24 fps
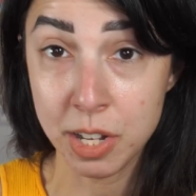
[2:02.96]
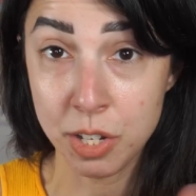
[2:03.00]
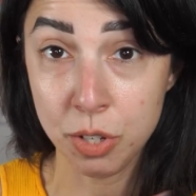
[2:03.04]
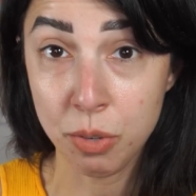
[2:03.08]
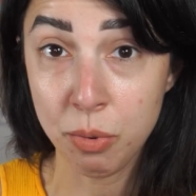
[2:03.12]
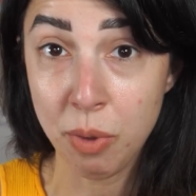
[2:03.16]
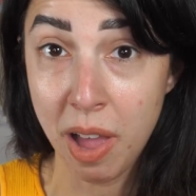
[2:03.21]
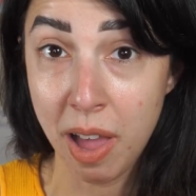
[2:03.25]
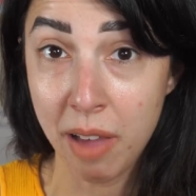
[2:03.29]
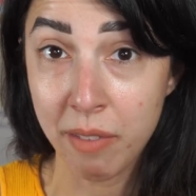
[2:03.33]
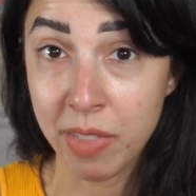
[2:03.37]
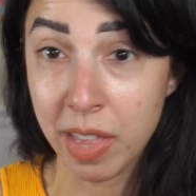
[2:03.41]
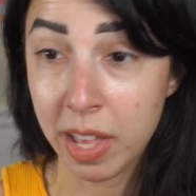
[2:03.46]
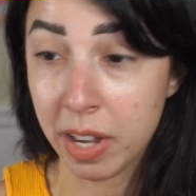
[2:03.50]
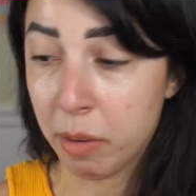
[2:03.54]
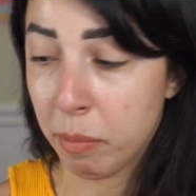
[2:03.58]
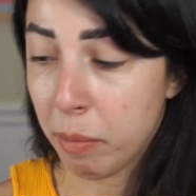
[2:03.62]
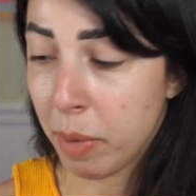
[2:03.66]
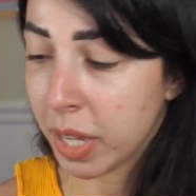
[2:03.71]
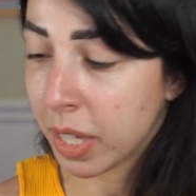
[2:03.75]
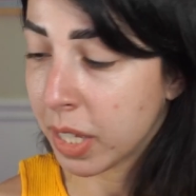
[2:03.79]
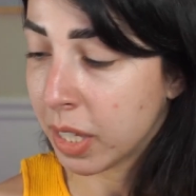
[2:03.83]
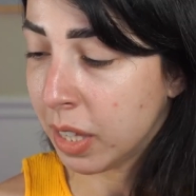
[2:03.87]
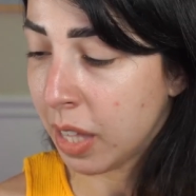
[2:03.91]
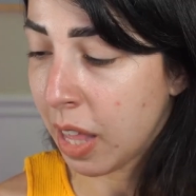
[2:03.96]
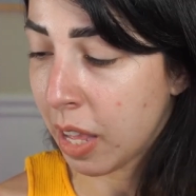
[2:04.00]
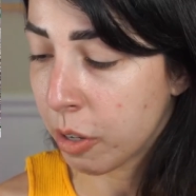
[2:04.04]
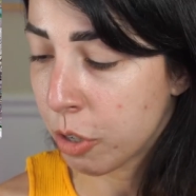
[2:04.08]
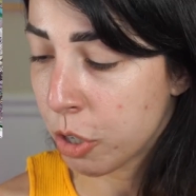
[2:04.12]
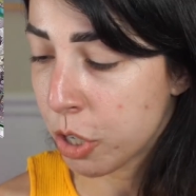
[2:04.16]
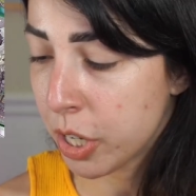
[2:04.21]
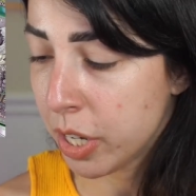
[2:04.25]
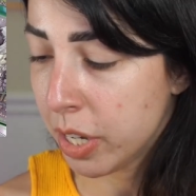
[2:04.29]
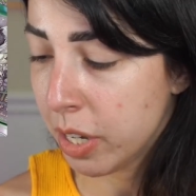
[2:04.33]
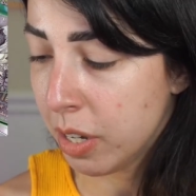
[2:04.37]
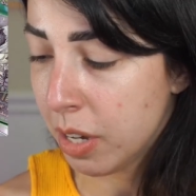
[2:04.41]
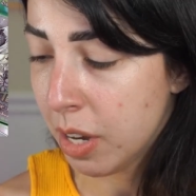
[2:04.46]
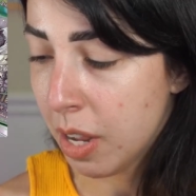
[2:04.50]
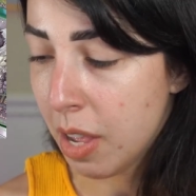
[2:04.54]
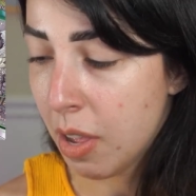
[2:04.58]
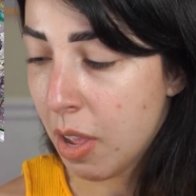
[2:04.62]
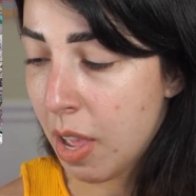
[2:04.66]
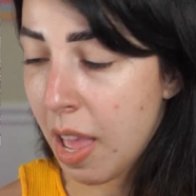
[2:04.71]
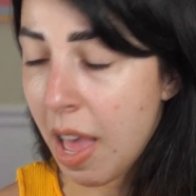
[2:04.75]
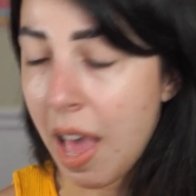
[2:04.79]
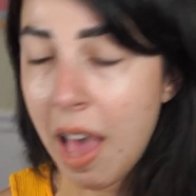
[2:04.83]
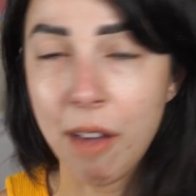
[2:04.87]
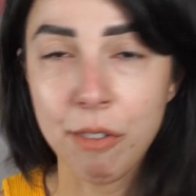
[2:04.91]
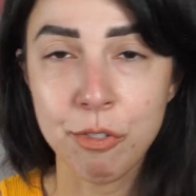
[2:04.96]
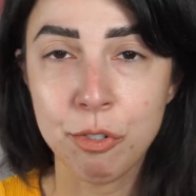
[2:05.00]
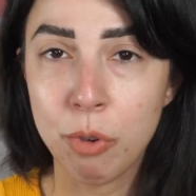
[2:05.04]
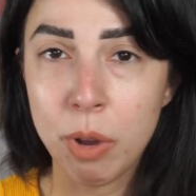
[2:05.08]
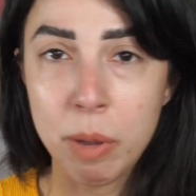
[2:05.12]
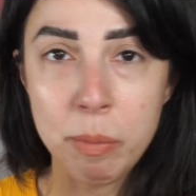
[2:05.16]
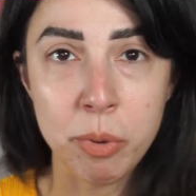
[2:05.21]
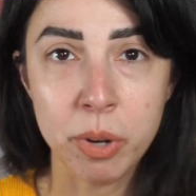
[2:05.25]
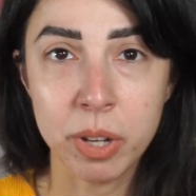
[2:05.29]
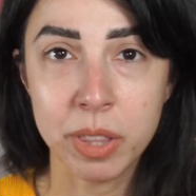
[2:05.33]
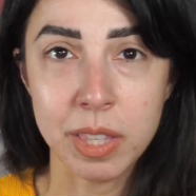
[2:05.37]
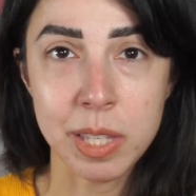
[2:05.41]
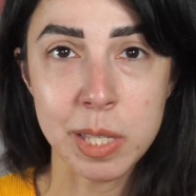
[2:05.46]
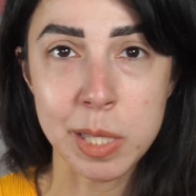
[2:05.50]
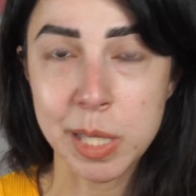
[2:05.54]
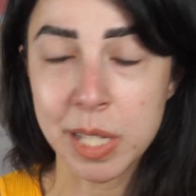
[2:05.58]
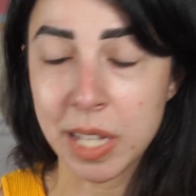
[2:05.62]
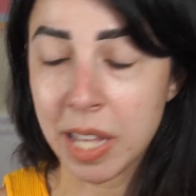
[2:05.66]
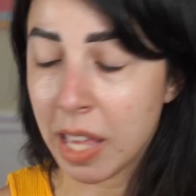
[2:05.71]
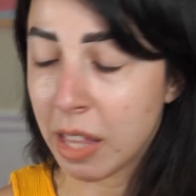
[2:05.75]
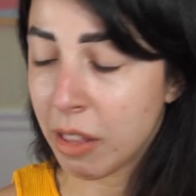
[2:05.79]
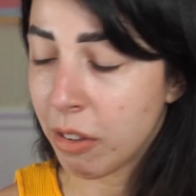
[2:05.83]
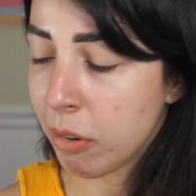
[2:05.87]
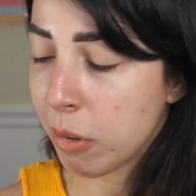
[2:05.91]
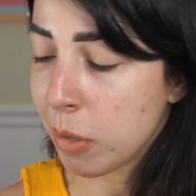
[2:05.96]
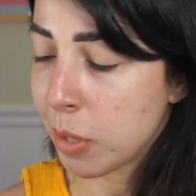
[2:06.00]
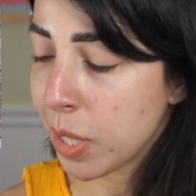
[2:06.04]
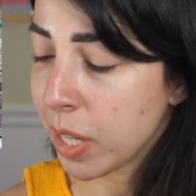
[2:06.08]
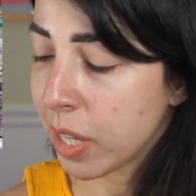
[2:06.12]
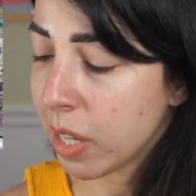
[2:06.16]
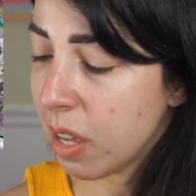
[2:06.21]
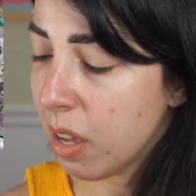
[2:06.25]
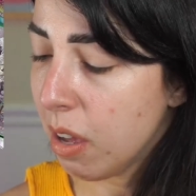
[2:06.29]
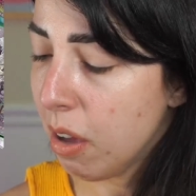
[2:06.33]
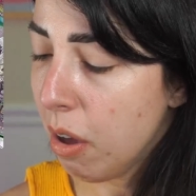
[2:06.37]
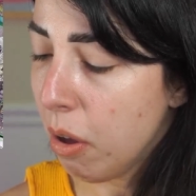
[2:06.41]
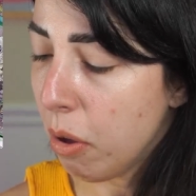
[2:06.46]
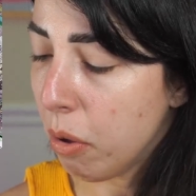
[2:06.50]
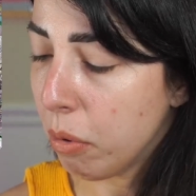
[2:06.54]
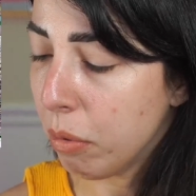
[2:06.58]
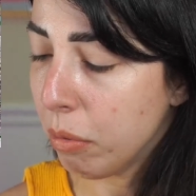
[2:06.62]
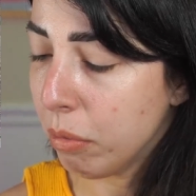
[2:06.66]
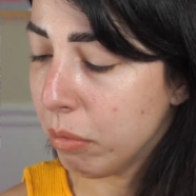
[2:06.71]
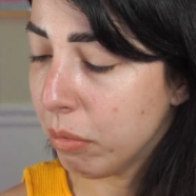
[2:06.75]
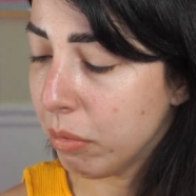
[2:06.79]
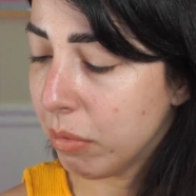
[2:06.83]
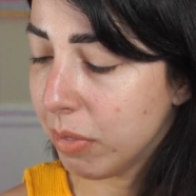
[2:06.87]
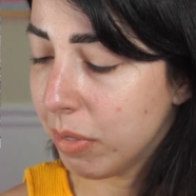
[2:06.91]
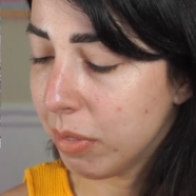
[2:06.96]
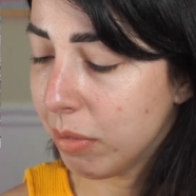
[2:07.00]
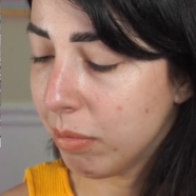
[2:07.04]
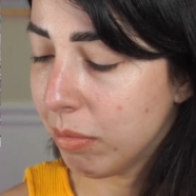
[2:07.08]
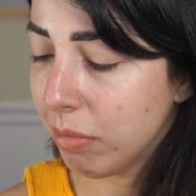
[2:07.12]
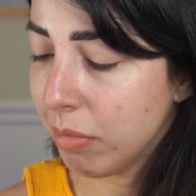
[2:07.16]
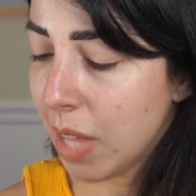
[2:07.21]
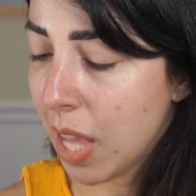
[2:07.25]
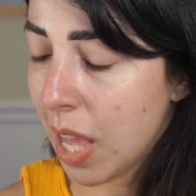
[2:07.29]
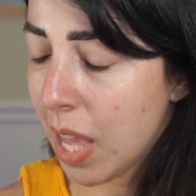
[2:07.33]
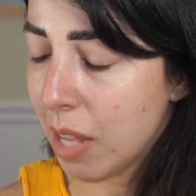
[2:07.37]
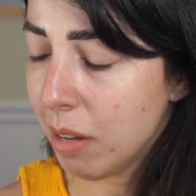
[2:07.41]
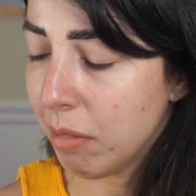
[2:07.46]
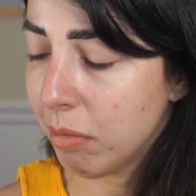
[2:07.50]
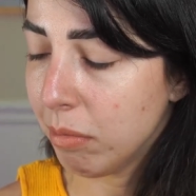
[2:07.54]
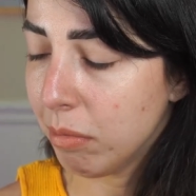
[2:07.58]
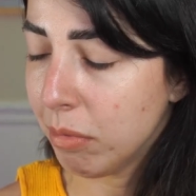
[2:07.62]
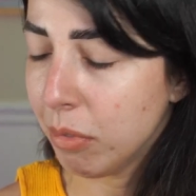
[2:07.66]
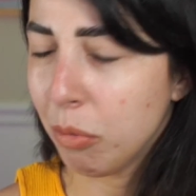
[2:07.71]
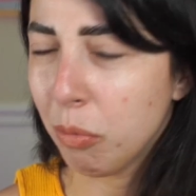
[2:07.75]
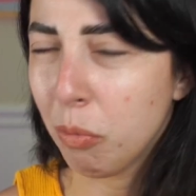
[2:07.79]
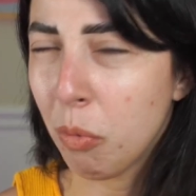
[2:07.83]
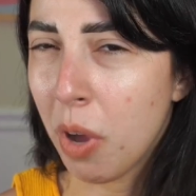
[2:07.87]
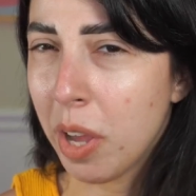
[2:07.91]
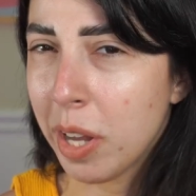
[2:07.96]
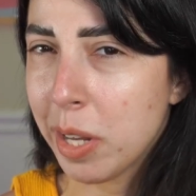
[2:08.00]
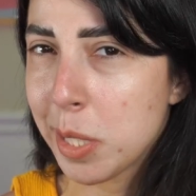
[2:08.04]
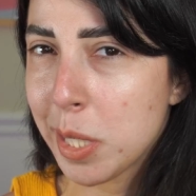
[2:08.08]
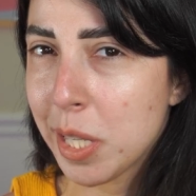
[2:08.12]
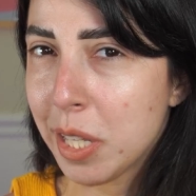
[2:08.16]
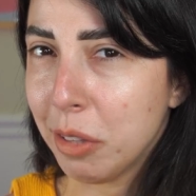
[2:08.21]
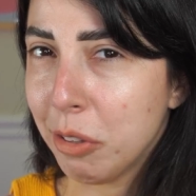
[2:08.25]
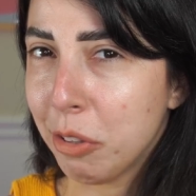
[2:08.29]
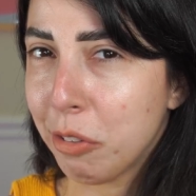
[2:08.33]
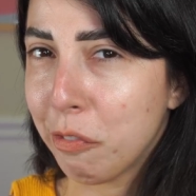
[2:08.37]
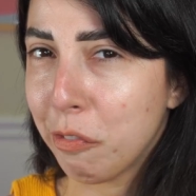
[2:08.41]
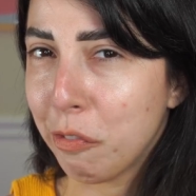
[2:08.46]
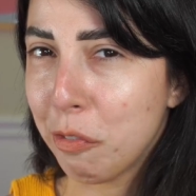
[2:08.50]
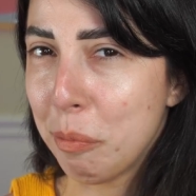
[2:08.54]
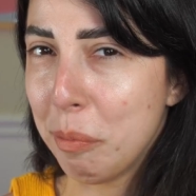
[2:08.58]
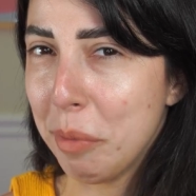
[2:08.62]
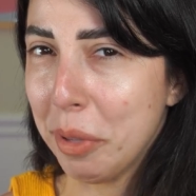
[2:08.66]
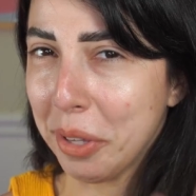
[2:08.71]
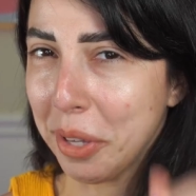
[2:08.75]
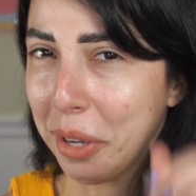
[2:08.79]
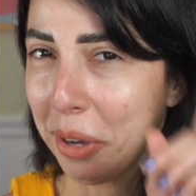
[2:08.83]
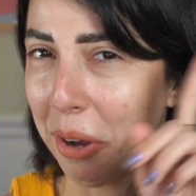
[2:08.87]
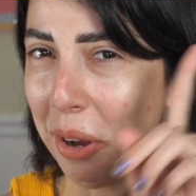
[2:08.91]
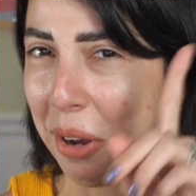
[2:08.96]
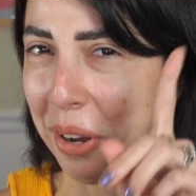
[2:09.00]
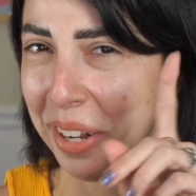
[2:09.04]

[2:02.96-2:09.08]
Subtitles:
have that in my collection. After I put this together, I was like, oh, why does it look familiar?